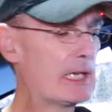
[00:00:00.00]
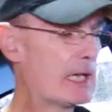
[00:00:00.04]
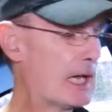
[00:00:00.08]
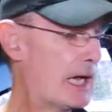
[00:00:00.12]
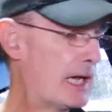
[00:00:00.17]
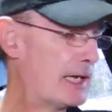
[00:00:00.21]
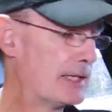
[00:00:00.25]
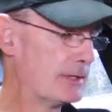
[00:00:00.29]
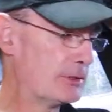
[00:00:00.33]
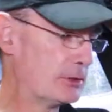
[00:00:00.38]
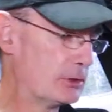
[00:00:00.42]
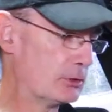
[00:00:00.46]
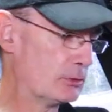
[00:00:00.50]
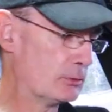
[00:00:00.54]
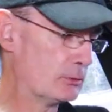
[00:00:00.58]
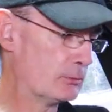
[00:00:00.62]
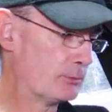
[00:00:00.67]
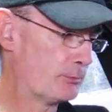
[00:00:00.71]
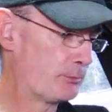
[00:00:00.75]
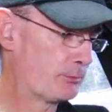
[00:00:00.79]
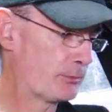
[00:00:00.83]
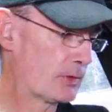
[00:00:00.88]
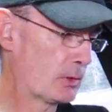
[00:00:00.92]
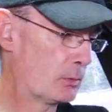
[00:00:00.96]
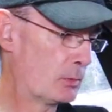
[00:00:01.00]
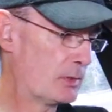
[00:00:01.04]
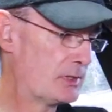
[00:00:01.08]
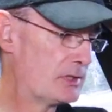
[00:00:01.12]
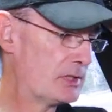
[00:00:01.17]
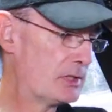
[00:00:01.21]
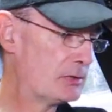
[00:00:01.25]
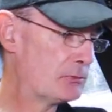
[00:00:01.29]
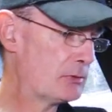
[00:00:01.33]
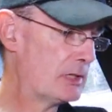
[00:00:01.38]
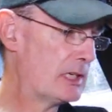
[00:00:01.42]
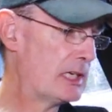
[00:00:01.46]
I do, which
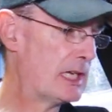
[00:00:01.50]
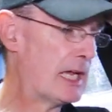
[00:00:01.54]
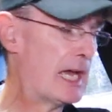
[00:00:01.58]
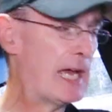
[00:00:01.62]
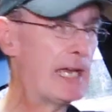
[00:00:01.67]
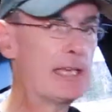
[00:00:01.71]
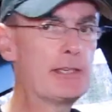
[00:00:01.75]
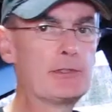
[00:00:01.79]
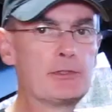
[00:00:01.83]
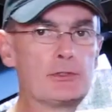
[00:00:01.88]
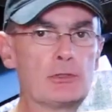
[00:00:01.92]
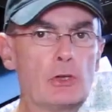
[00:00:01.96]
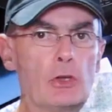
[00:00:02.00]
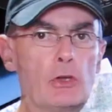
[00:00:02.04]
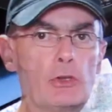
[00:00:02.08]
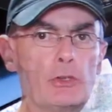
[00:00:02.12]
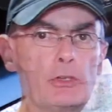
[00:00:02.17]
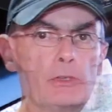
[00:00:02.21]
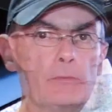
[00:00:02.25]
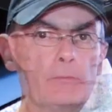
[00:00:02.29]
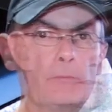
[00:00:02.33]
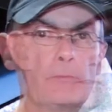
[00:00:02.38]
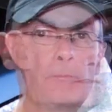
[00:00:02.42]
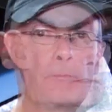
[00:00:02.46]
is really hands-on,